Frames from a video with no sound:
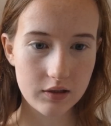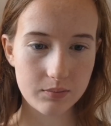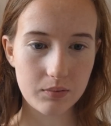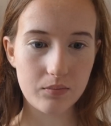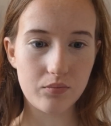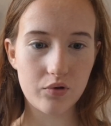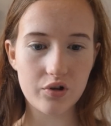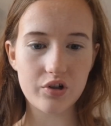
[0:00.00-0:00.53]
has
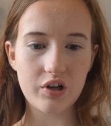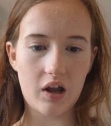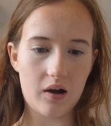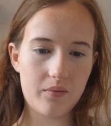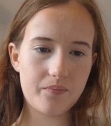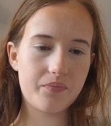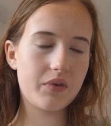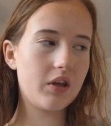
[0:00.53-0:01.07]
been brushed
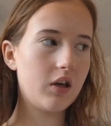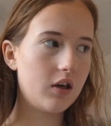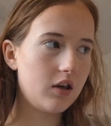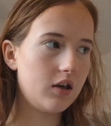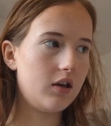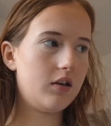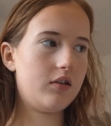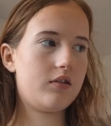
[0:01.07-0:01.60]
out.
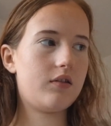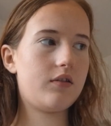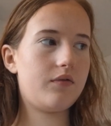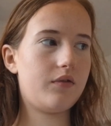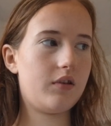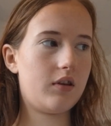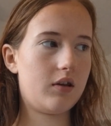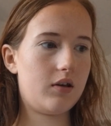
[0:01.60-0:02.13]
It's
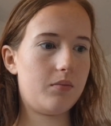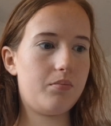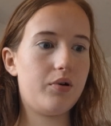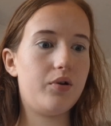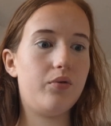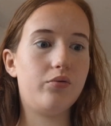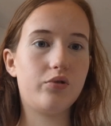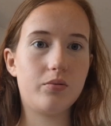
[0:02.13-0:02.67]
for the
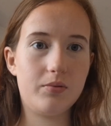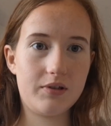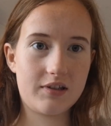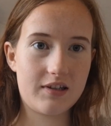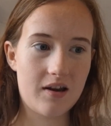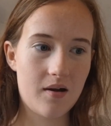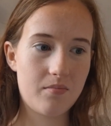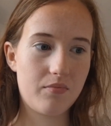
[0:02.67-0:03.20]
penultimate
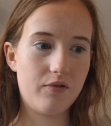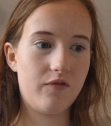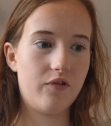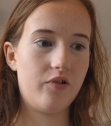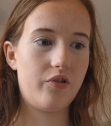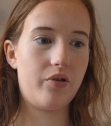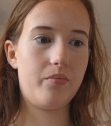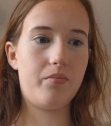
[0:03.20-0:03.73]
step
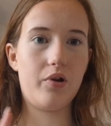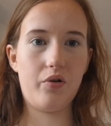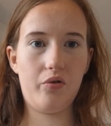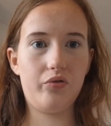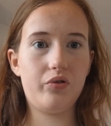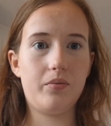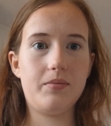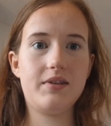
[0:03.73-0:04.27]
before the
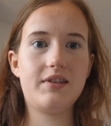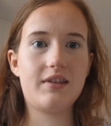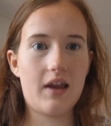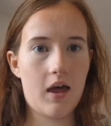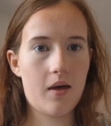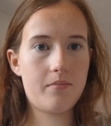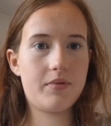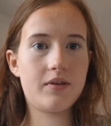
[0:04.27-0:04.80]
penultimate
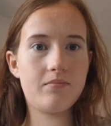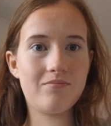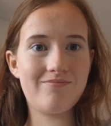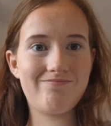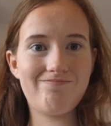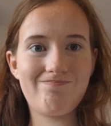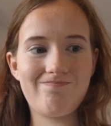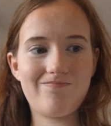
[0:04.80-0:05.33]
steps,
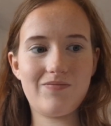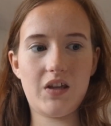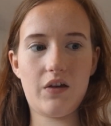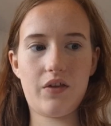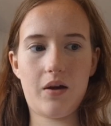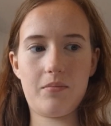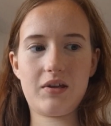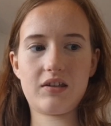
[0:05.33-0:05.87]

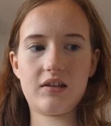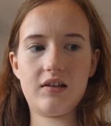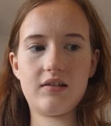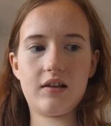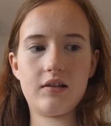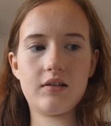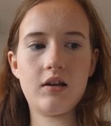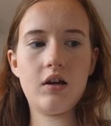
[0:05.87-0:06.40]
if that makes any
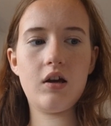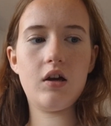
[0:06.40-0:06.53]
sense.